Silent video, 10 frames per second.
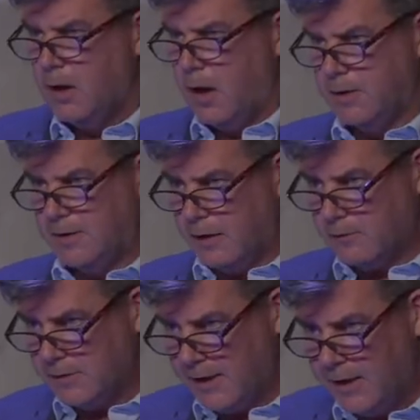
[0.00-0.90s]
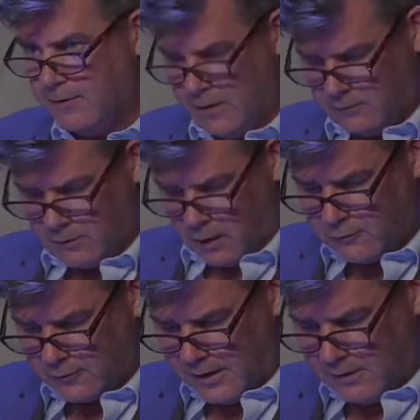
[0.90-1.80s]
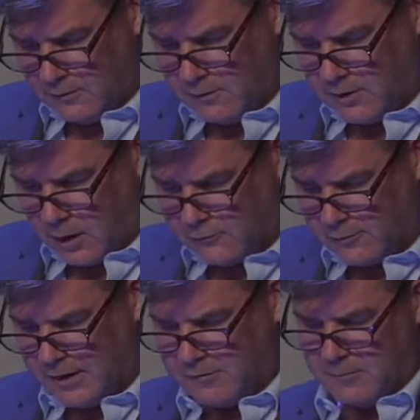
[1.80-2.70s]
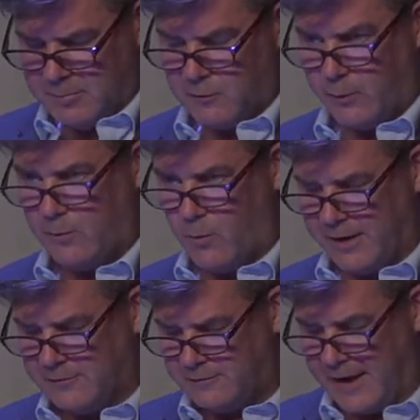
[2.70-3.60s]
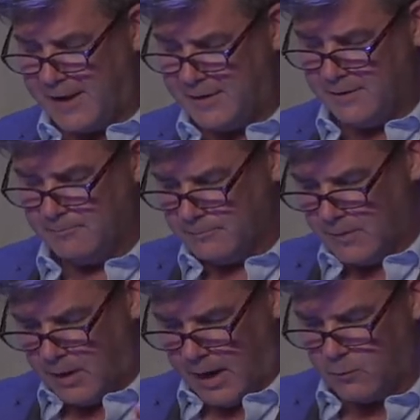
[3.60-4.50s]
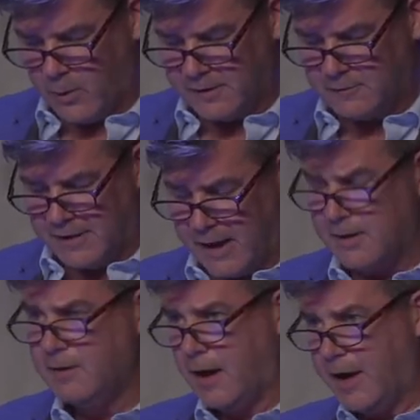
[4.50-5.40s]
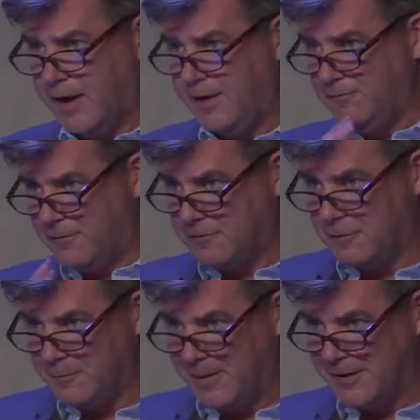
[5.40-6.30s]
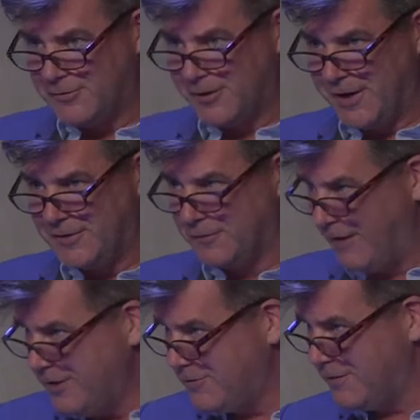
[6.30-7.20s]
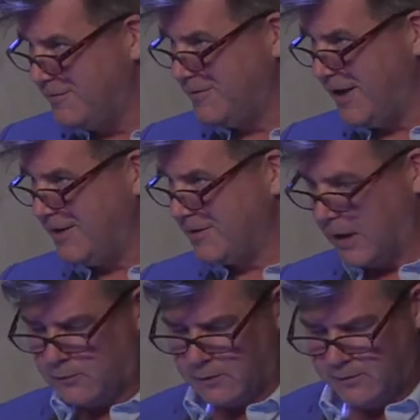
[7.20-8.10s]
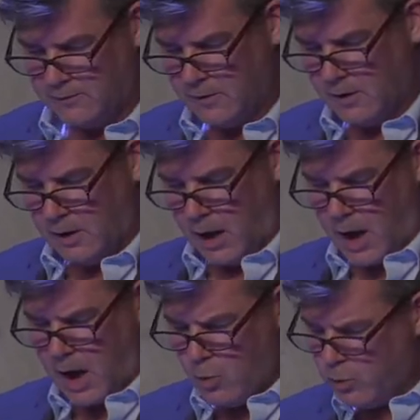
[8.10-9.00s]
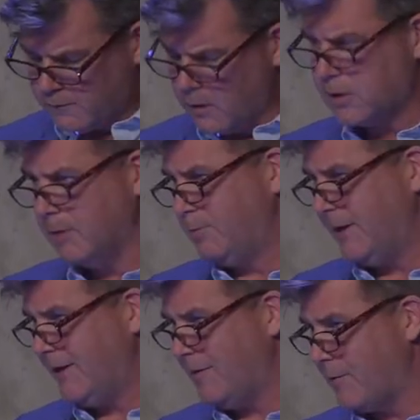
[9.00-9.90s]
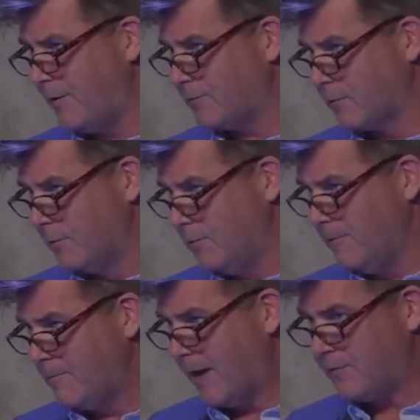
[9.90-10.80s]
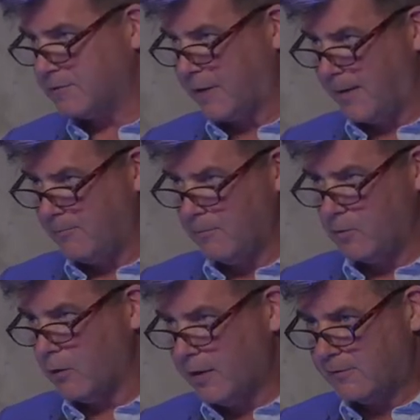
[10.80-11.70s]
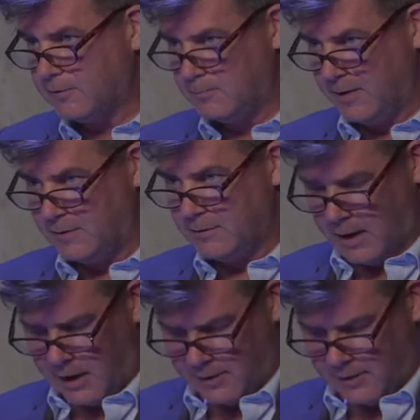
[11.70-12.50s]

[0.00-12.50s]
Undoubtedly, this contradiction, the contradiction between what is said and what is done, i.e., physical military intervention in countries, uh, was not completely thought through at the time, nor has it been uh,